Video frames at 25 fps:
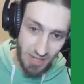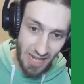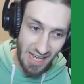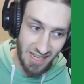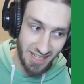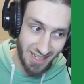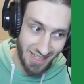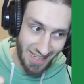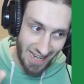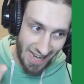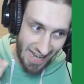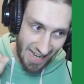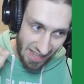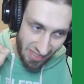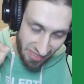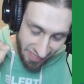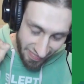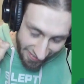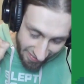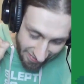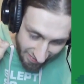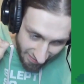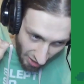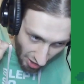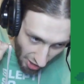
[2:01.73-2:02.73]
and then at
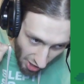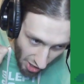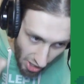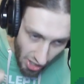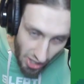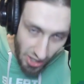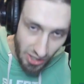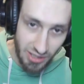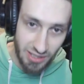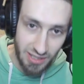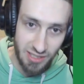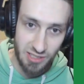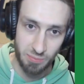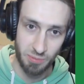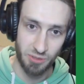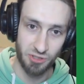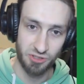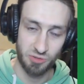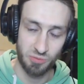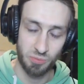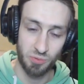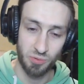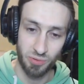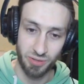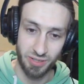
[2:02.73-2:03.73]
the earliest
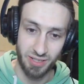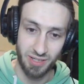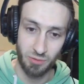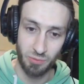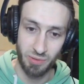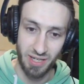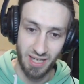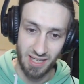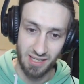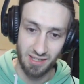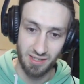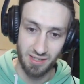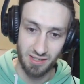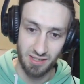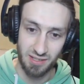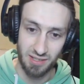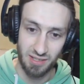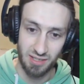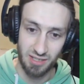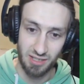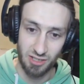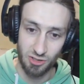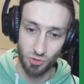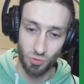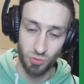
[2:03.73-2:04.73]
possible point that we hit the
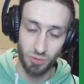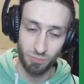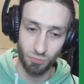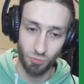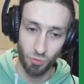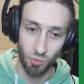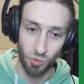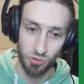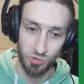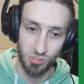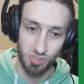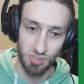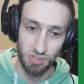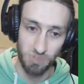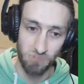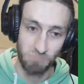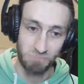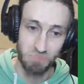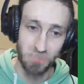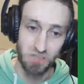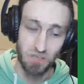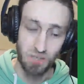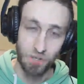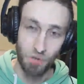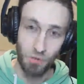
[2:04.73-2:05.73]
swamp water,
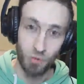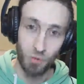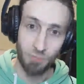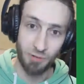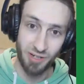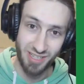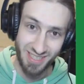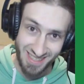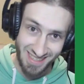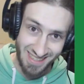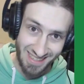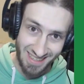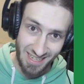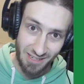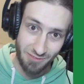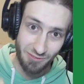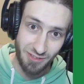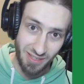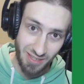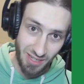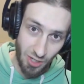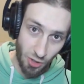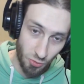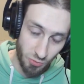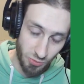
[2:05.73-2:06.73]
we're pressing left and
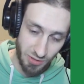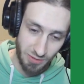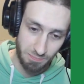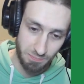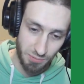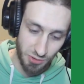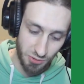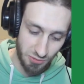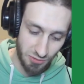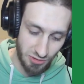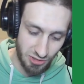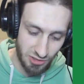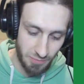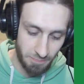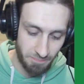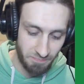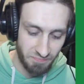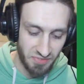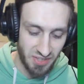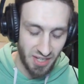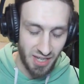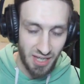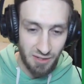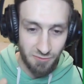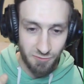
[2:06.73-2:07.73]
holding boots.
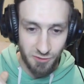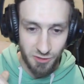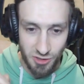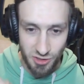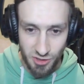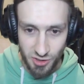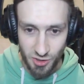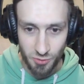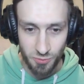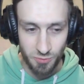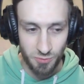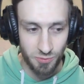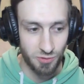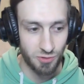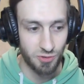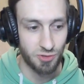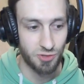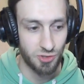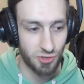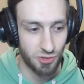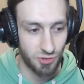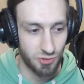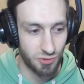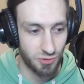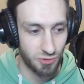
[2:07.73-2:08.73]
If you don't
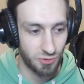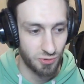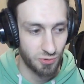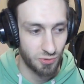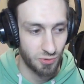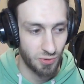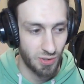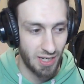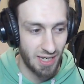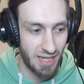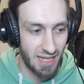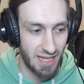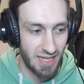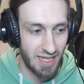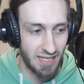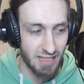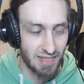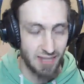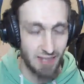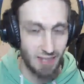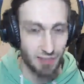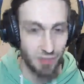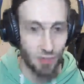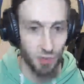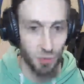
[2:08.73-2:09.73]
do it
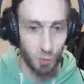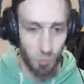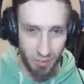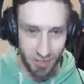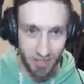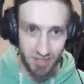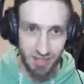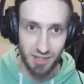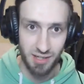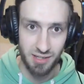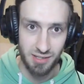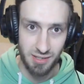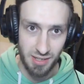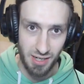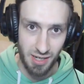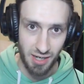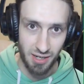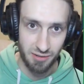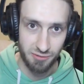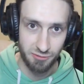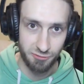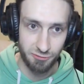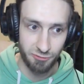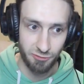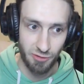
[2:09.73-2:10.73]
quick
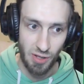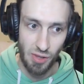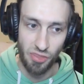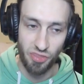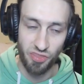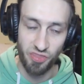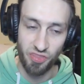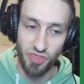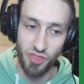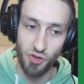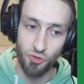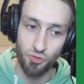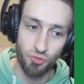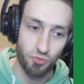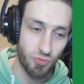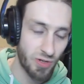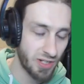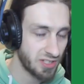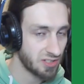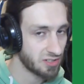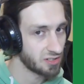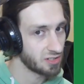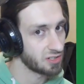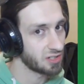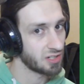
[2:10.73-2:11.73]
enough, the
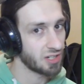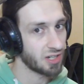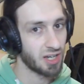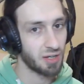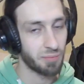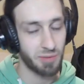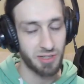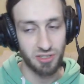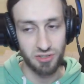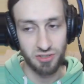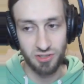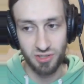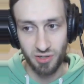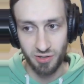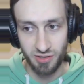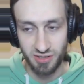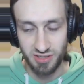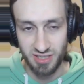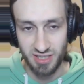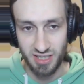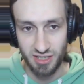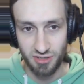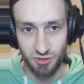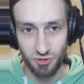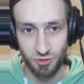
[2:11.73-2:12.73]
rest of the time is going to
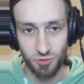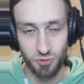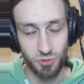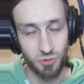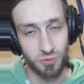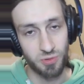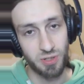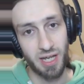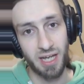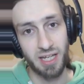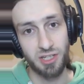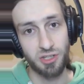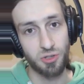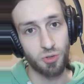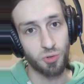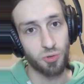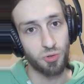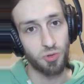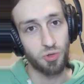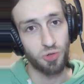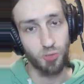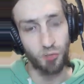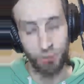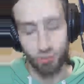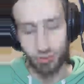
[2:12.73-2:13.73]
get screwed, and you're
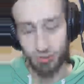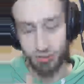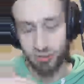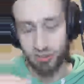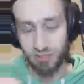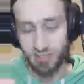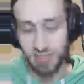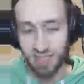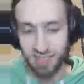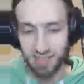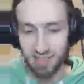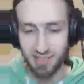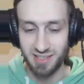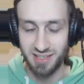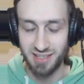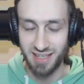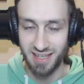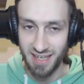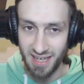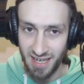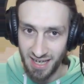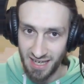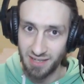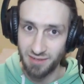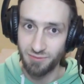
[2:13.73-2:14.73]
not going to enter the
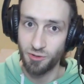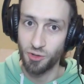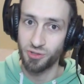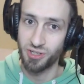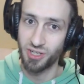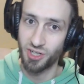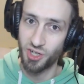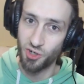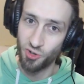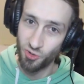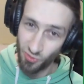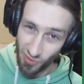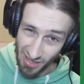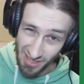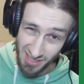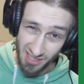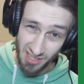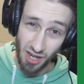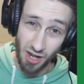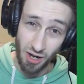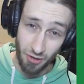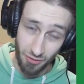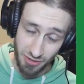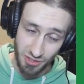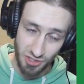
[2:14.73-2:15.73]
cave on the correct
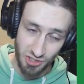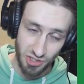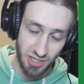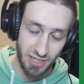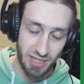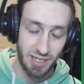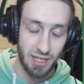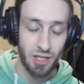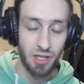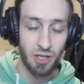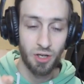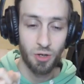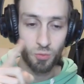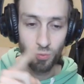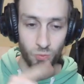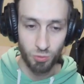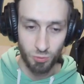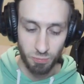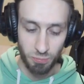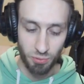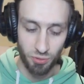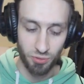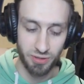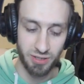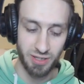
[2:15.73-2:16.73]
RNG. We'll
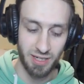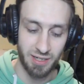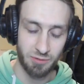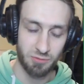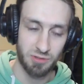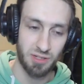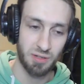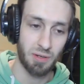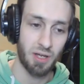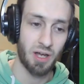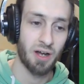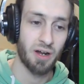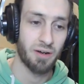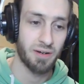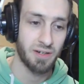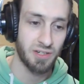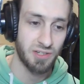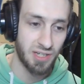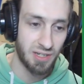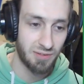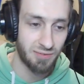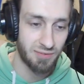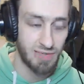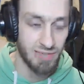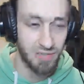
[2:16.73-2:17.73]
point out the RNG
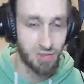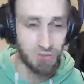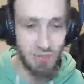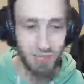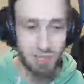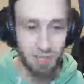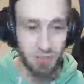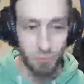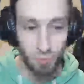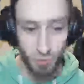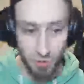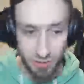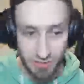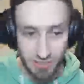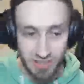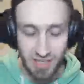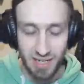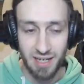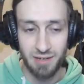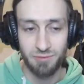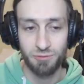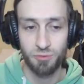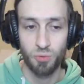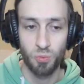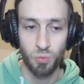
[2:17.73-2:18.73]
value that you want to
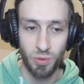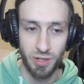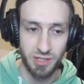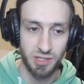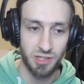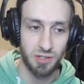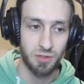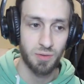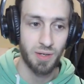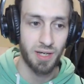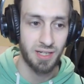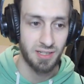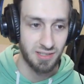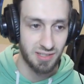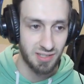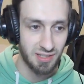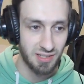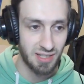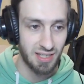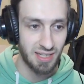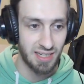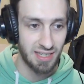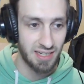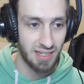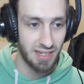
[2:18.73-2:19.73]
have when you enter
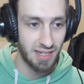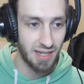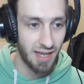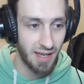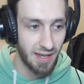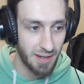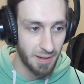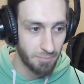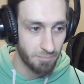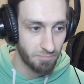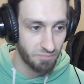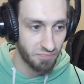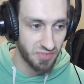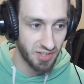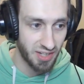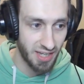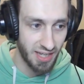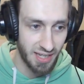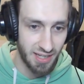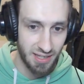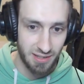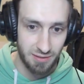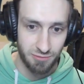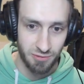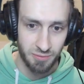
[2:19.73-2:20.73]
the
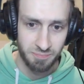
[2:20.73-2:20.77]
cave.